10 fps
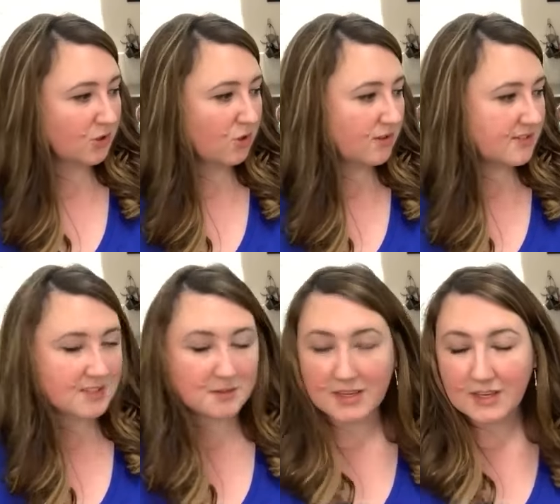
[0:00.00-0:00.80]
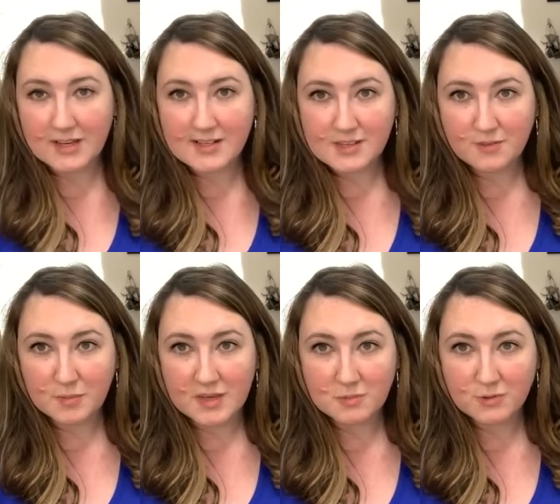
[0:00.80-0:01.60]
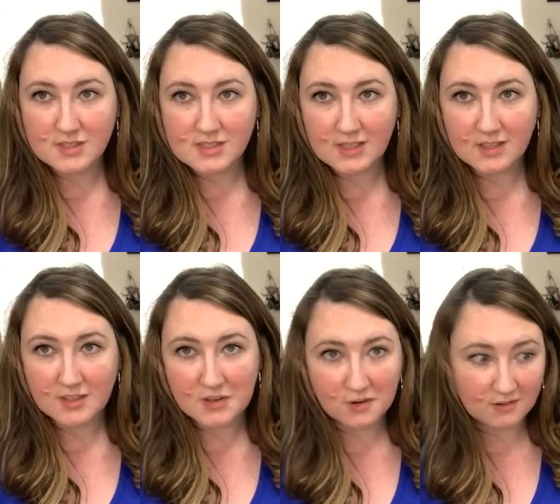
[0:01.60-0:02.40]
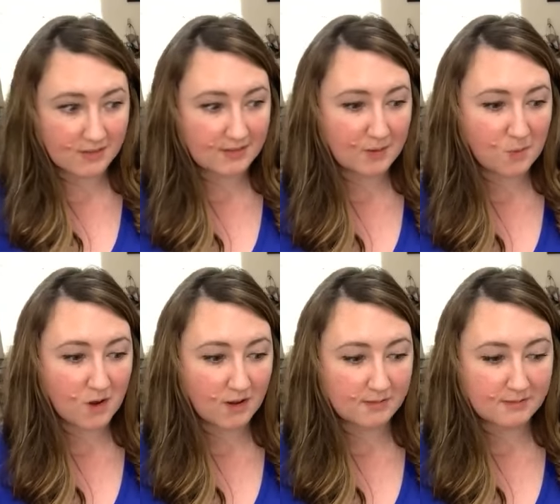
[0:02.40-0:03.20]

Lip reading: goal is to make it easy for people and to get the yarn that they want.